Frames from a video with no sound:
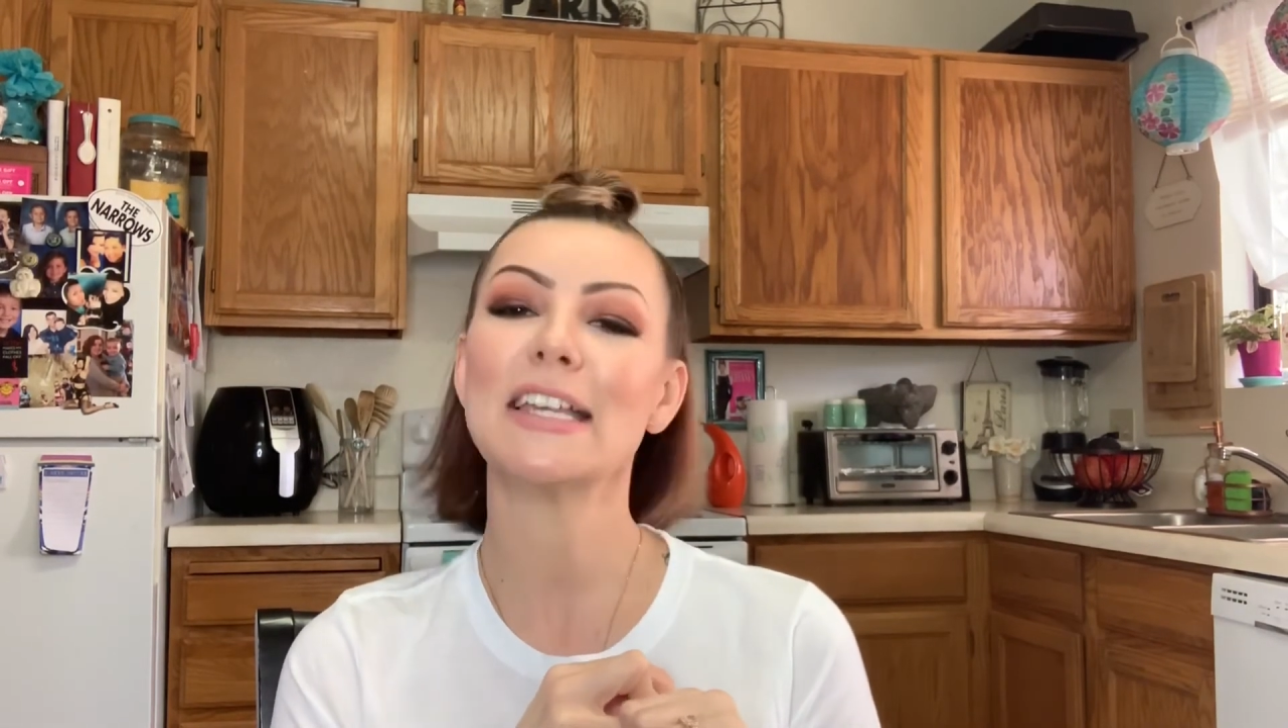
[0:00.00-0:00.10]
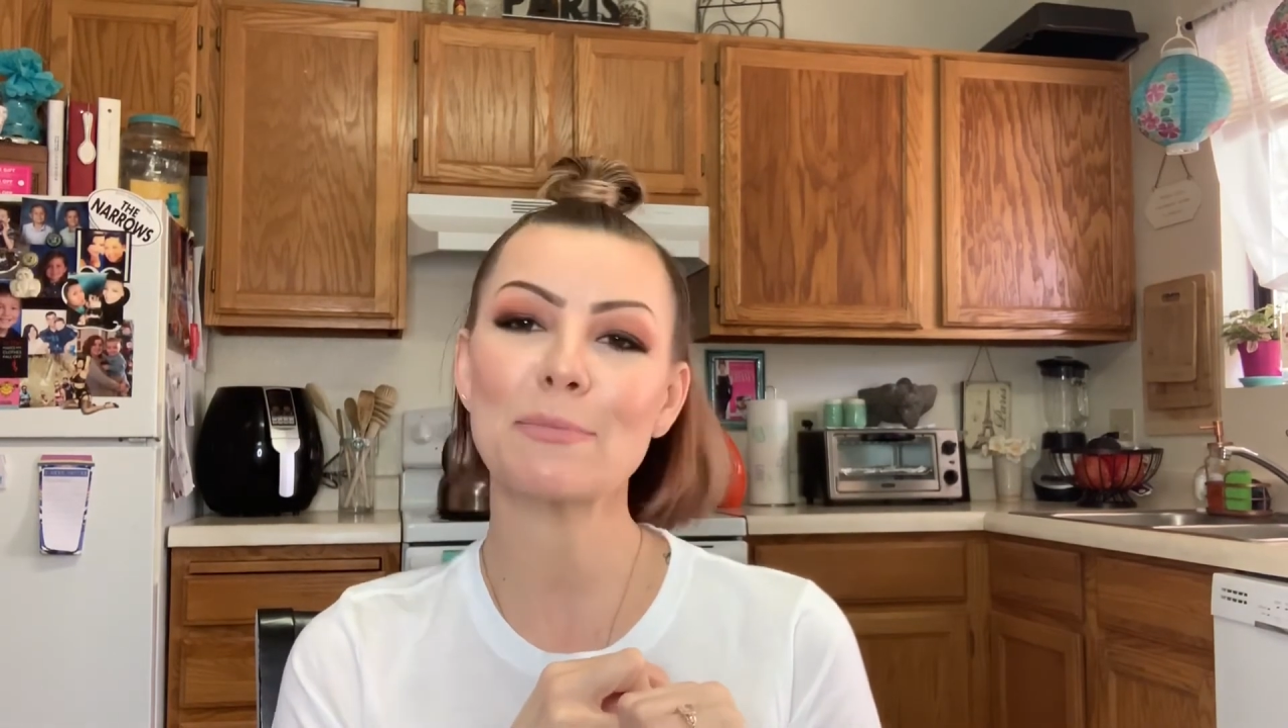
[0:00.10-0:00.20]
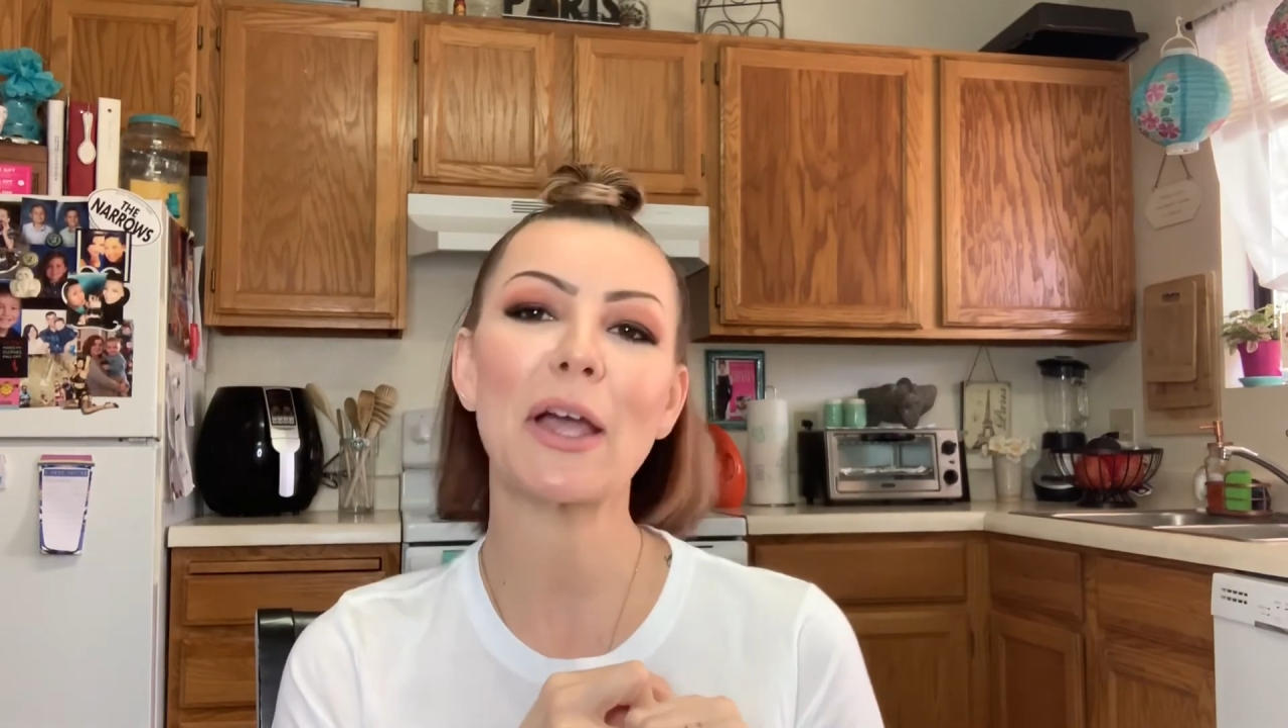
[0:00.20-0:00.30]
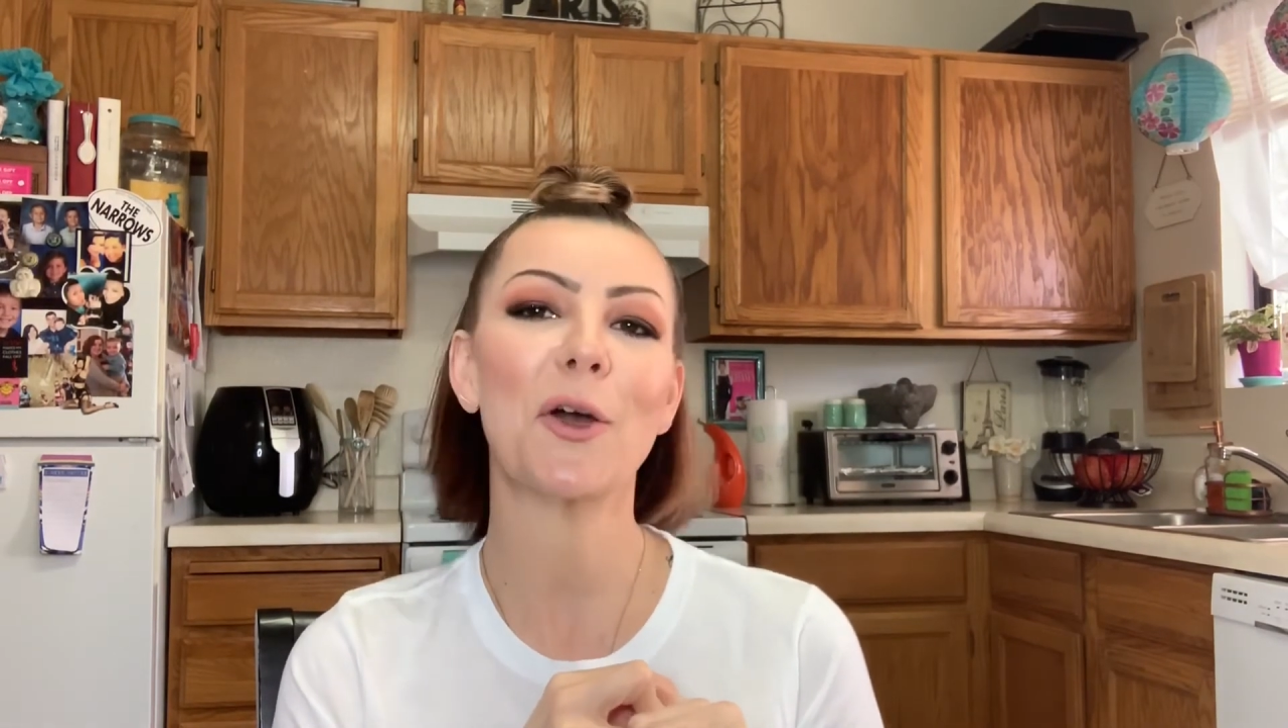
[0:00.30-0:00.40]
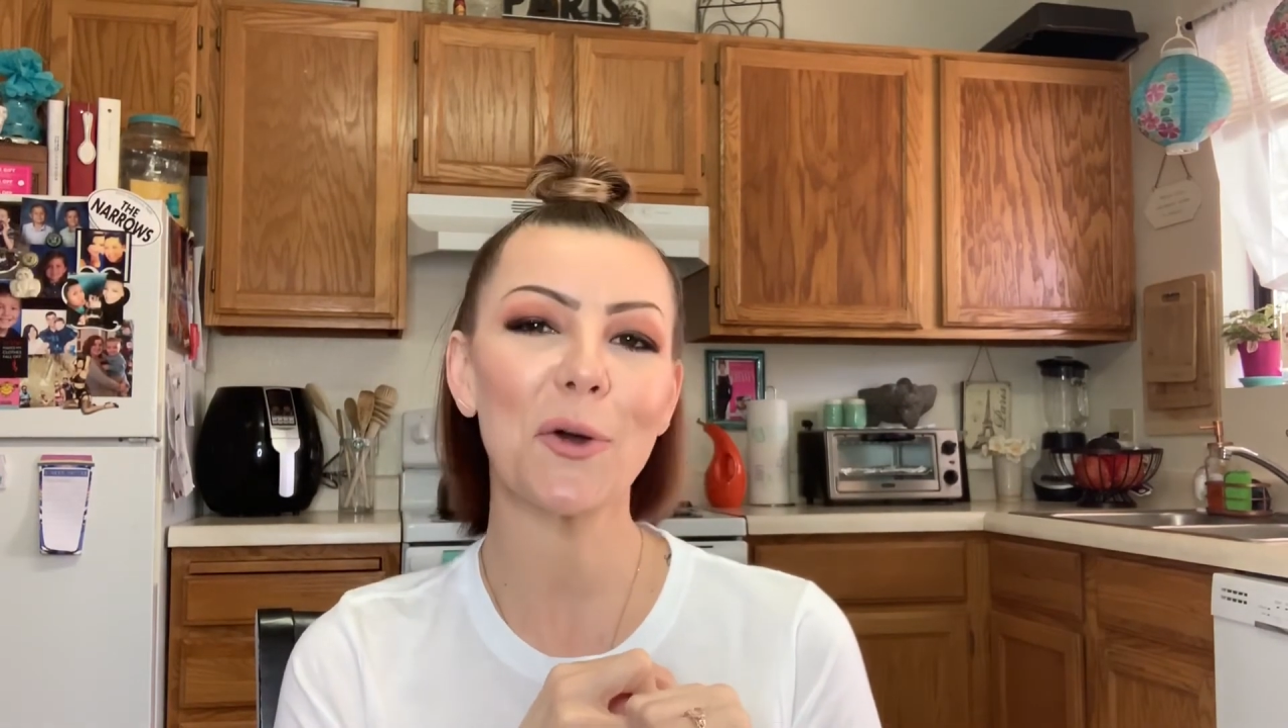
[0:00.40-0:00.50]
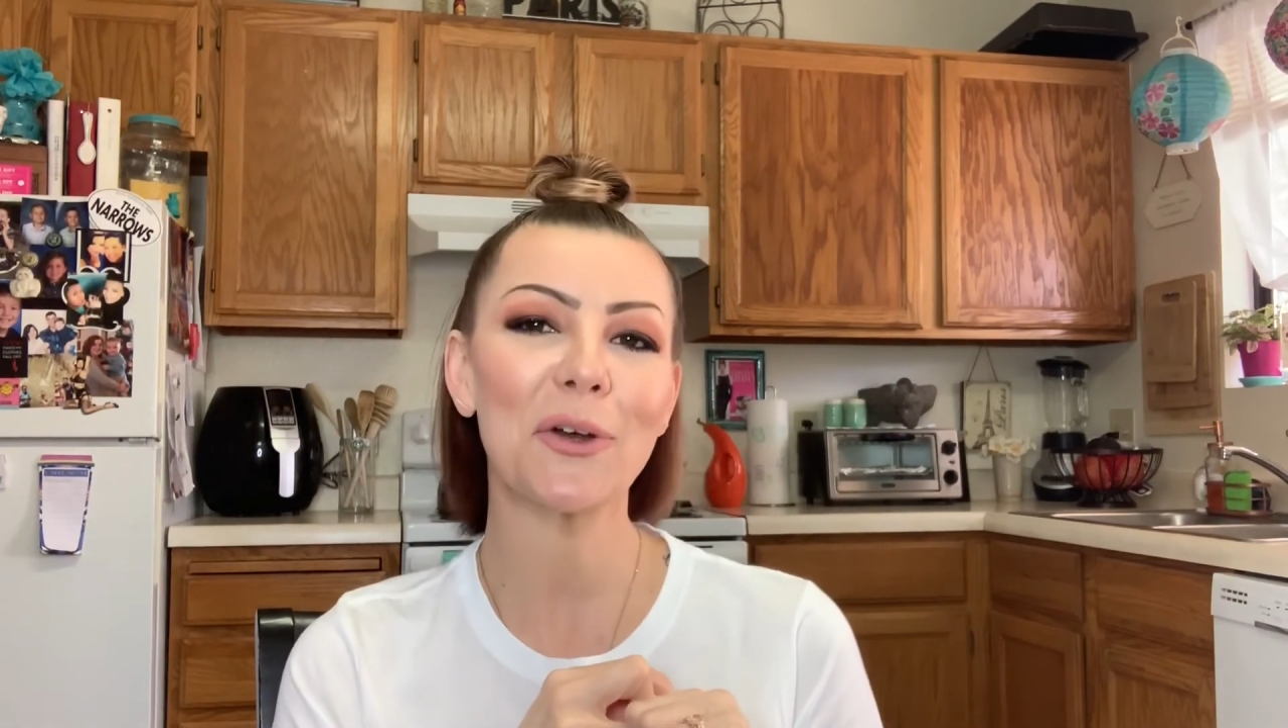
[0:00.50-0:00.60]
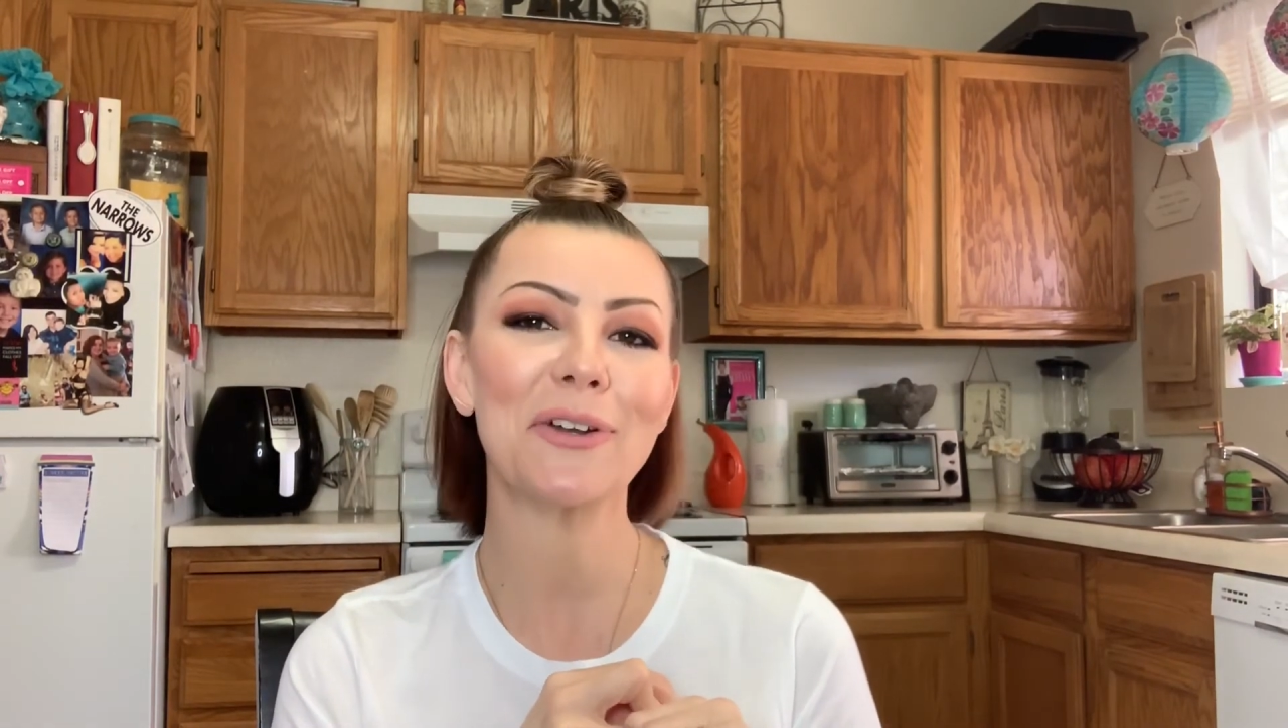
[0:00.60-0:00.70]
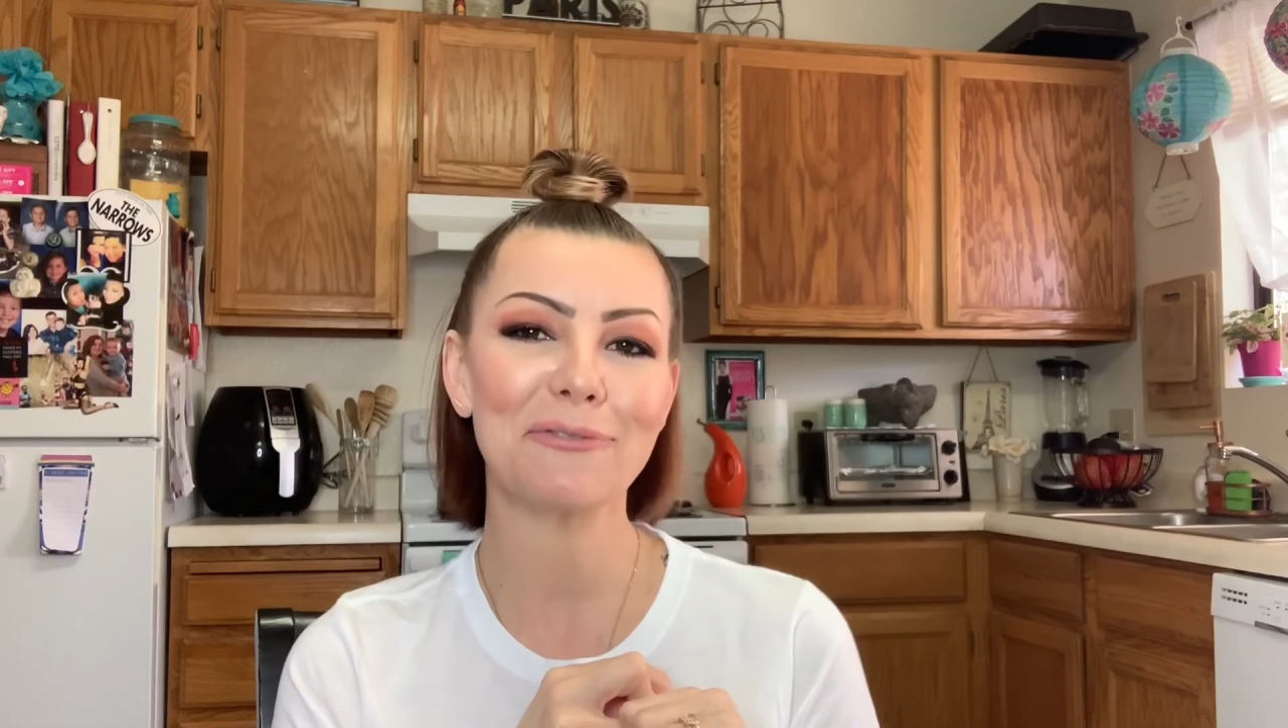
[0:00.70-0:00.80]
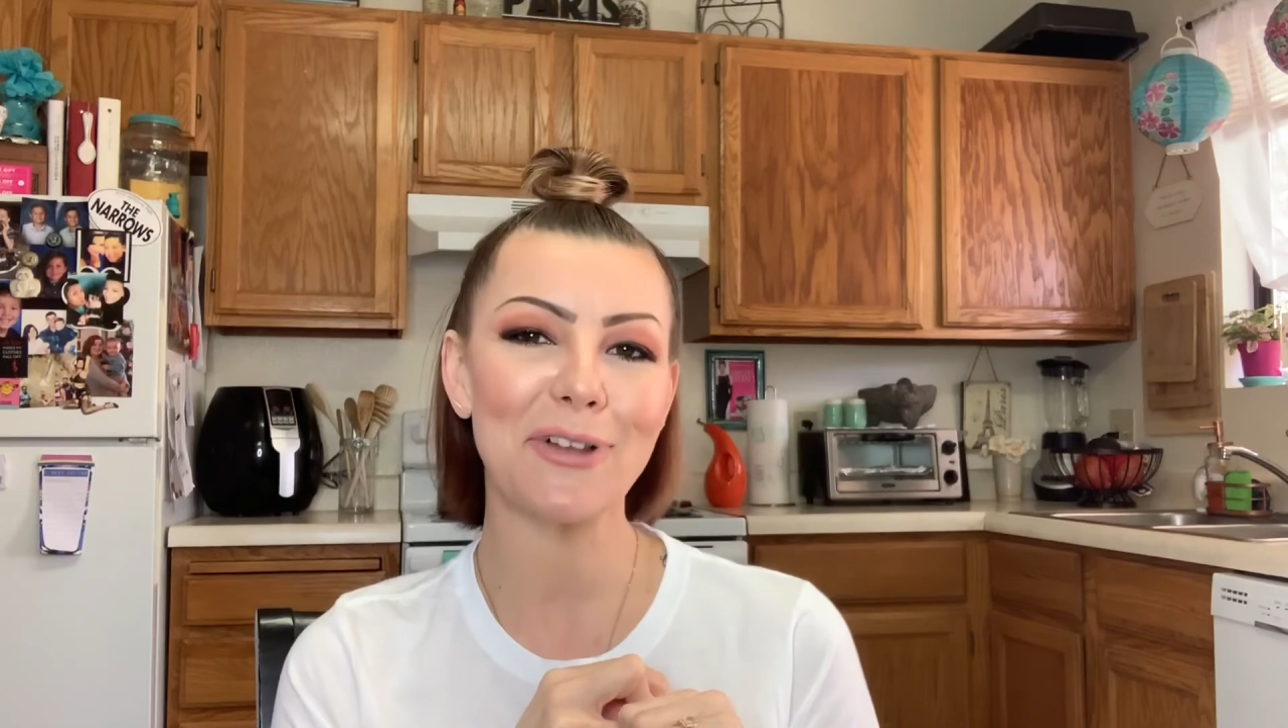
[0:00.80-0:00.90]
my coconut